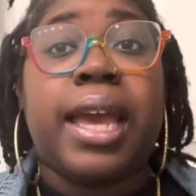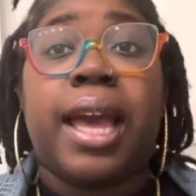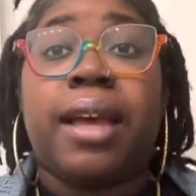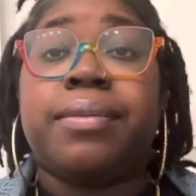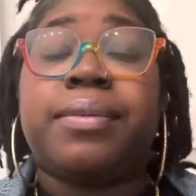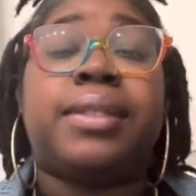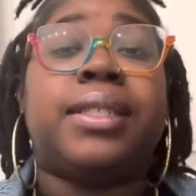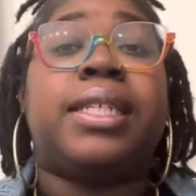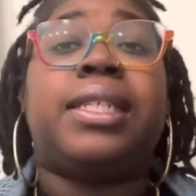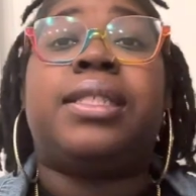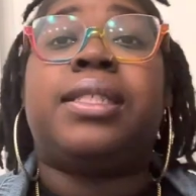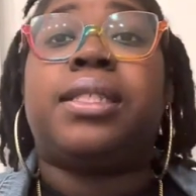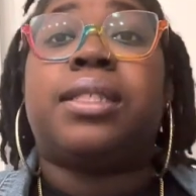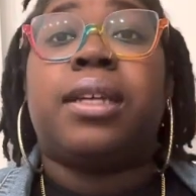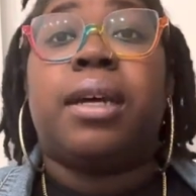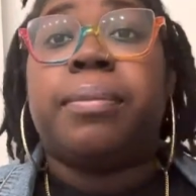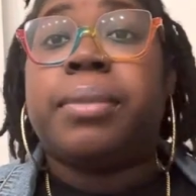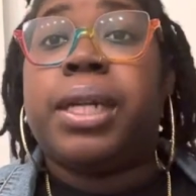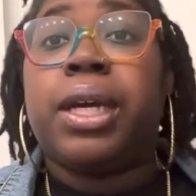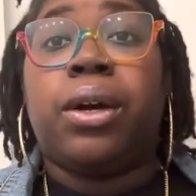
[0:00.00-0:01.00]
have seats,
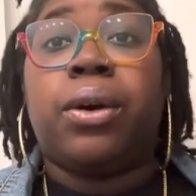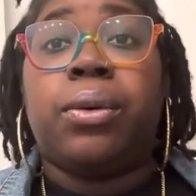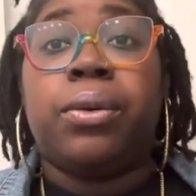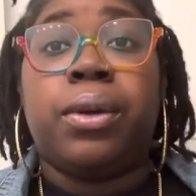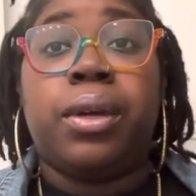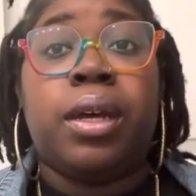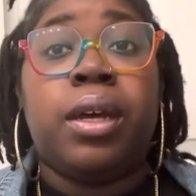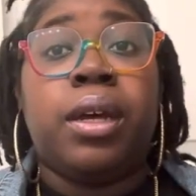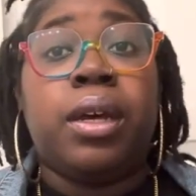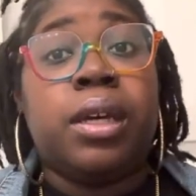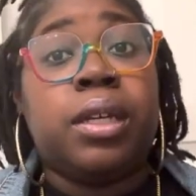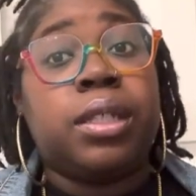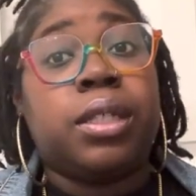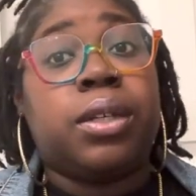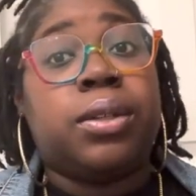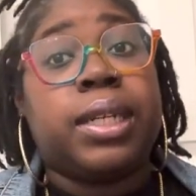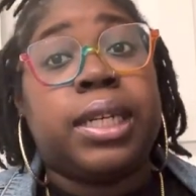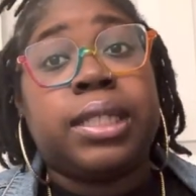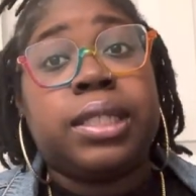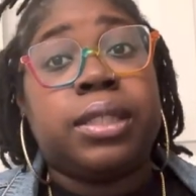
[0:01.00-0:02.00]
some don't.
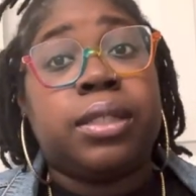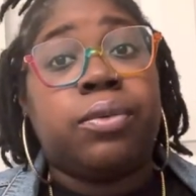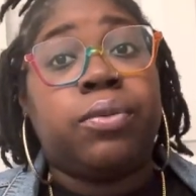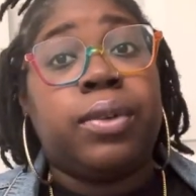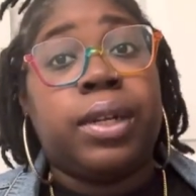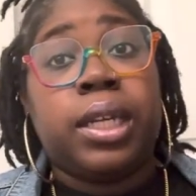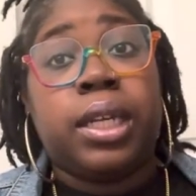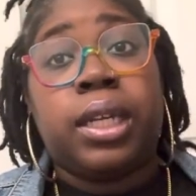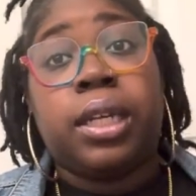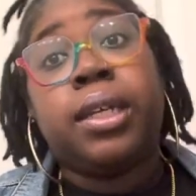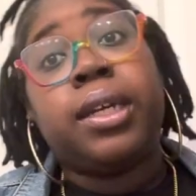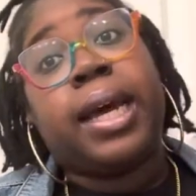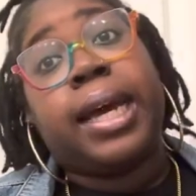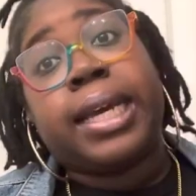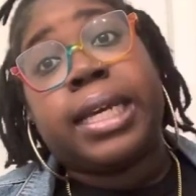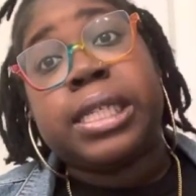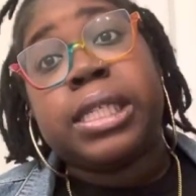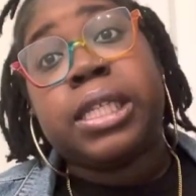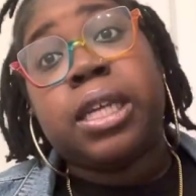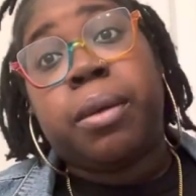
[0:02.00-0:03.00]
So this is really, I
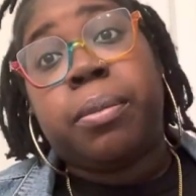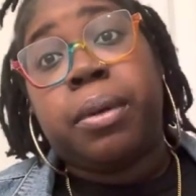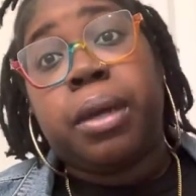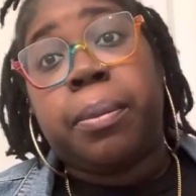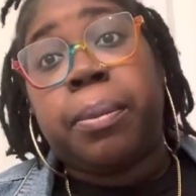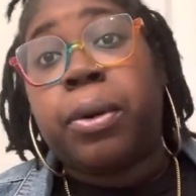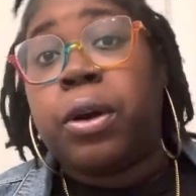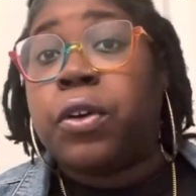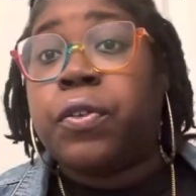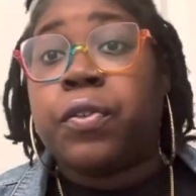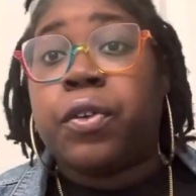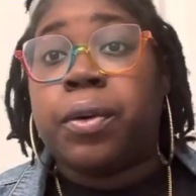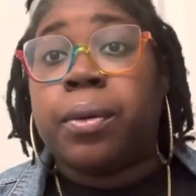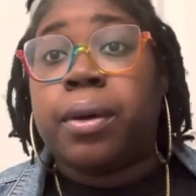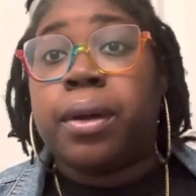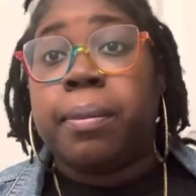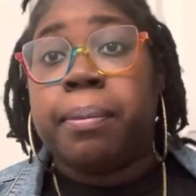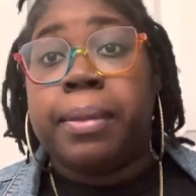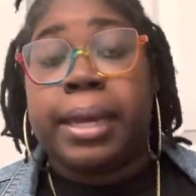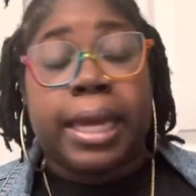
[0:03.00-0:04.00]
guess that'd be a pro
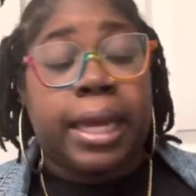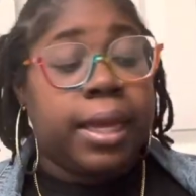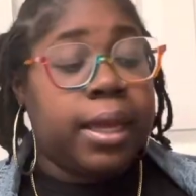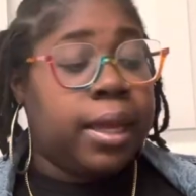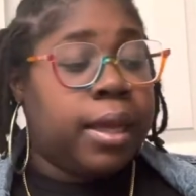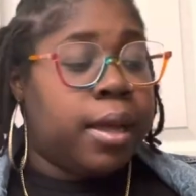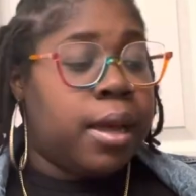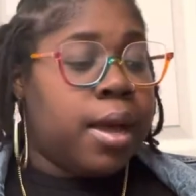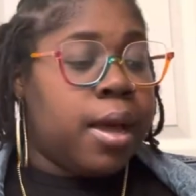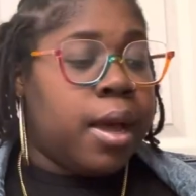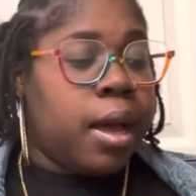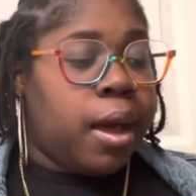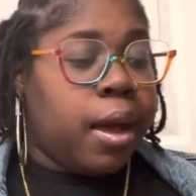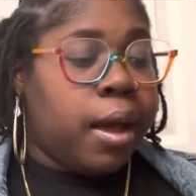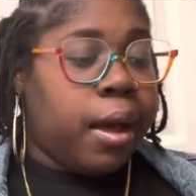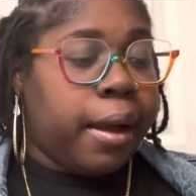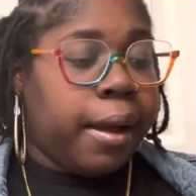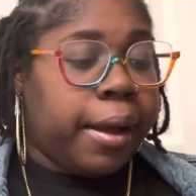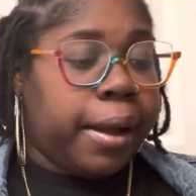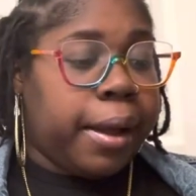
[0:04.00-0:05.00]
for me.
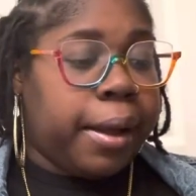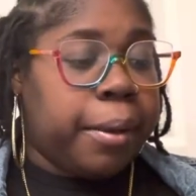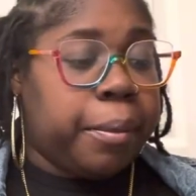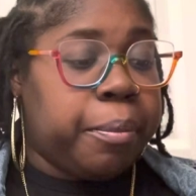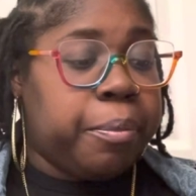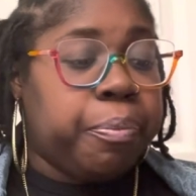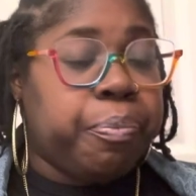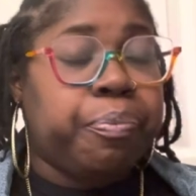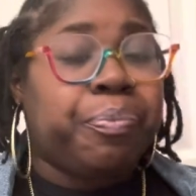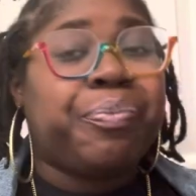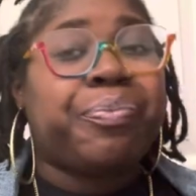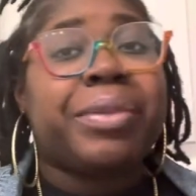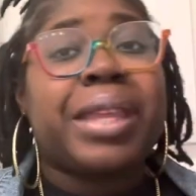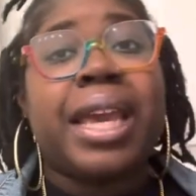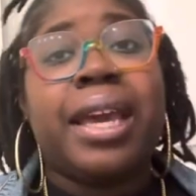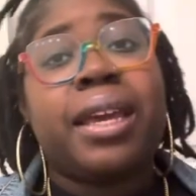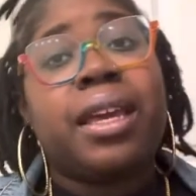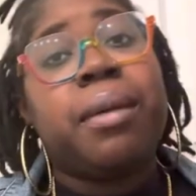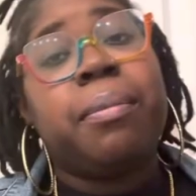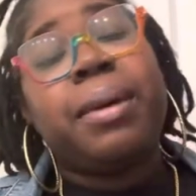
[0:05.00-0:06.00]
It
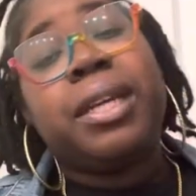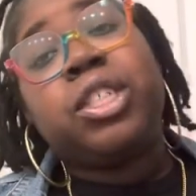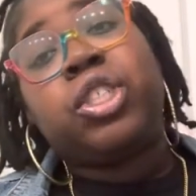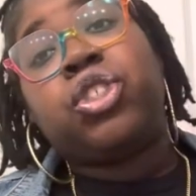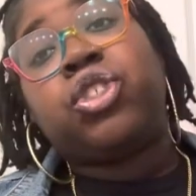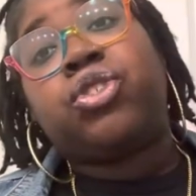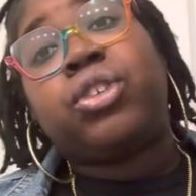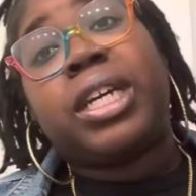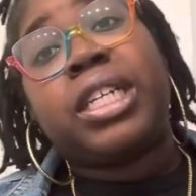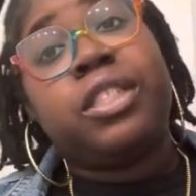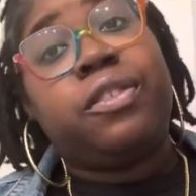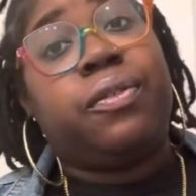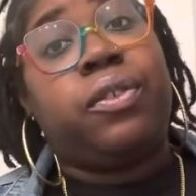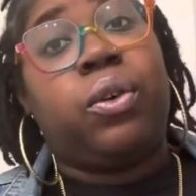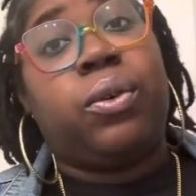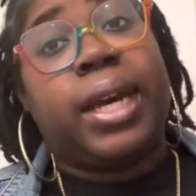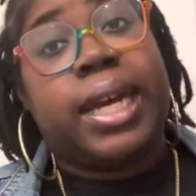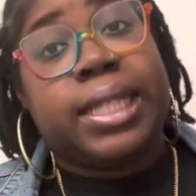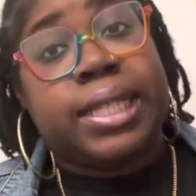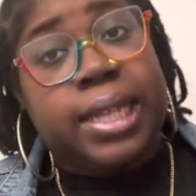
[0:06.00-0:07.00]
can be
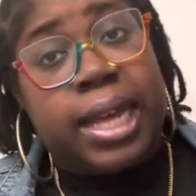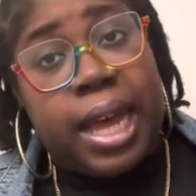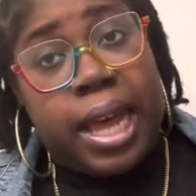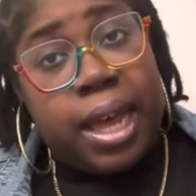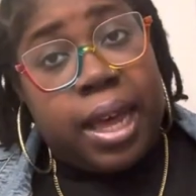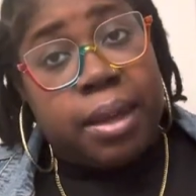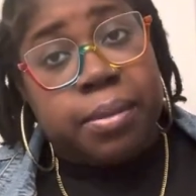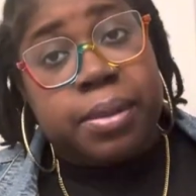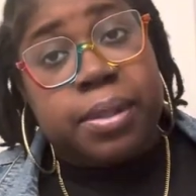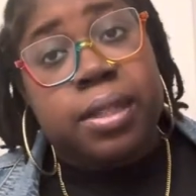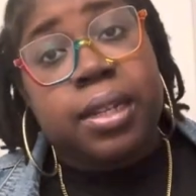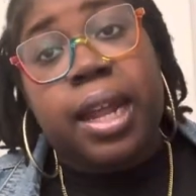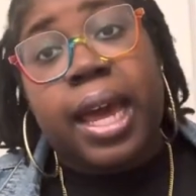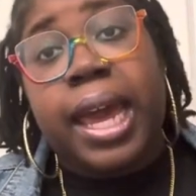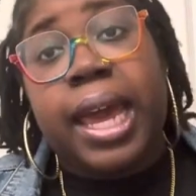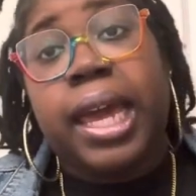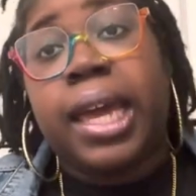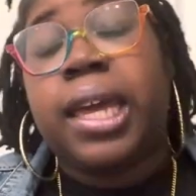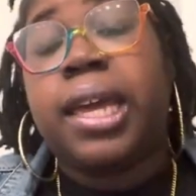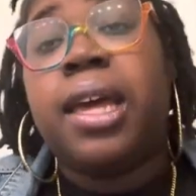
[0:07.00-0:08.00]
stressful at times.
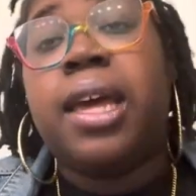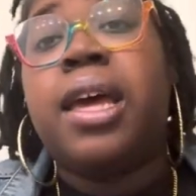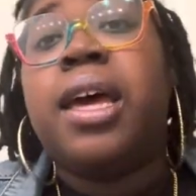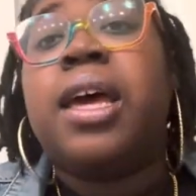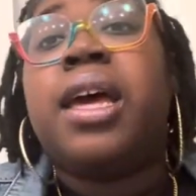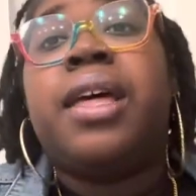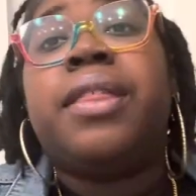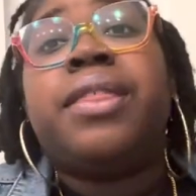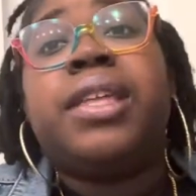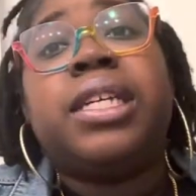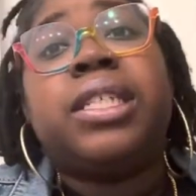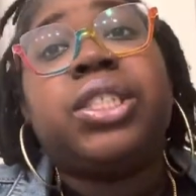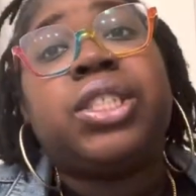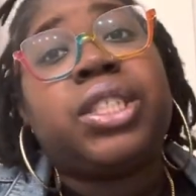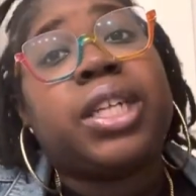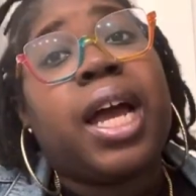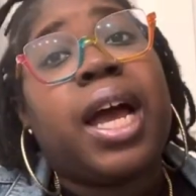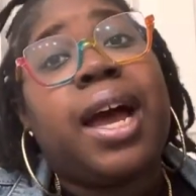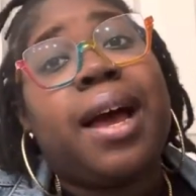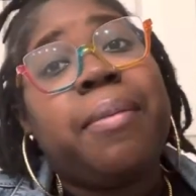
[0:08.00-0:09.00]
Like, this
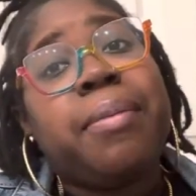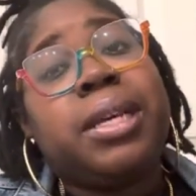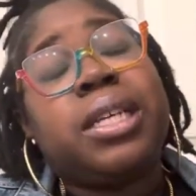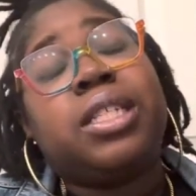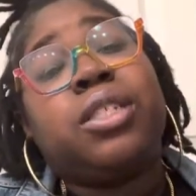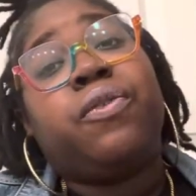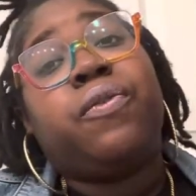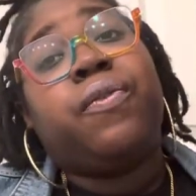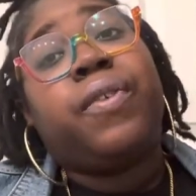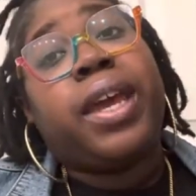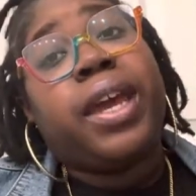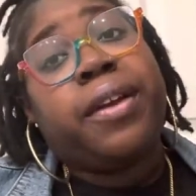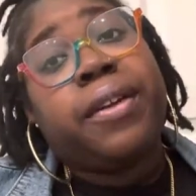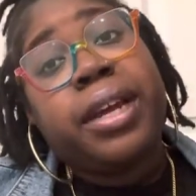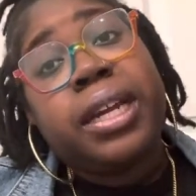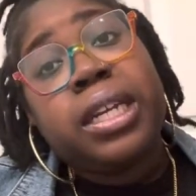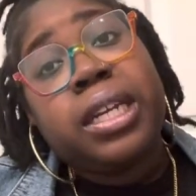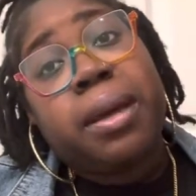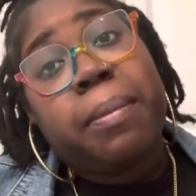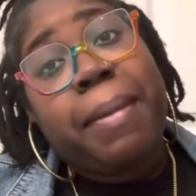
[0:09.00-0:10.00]
job is
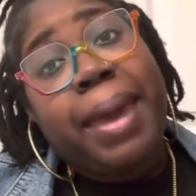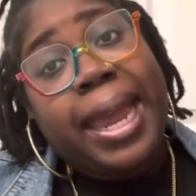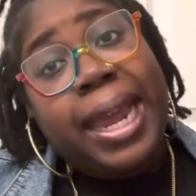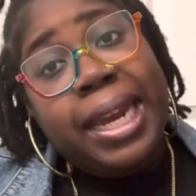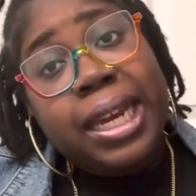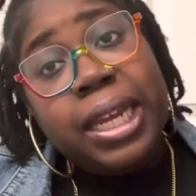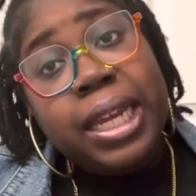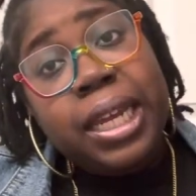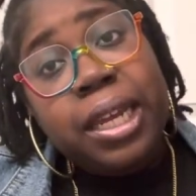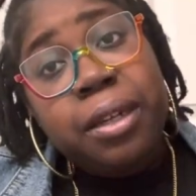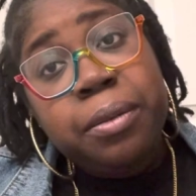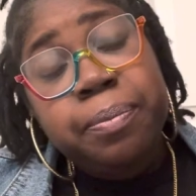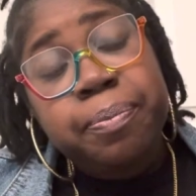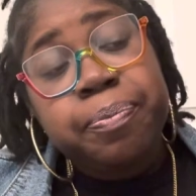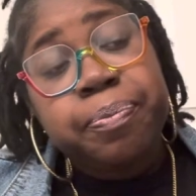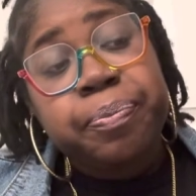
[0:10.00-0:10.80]
very demanding.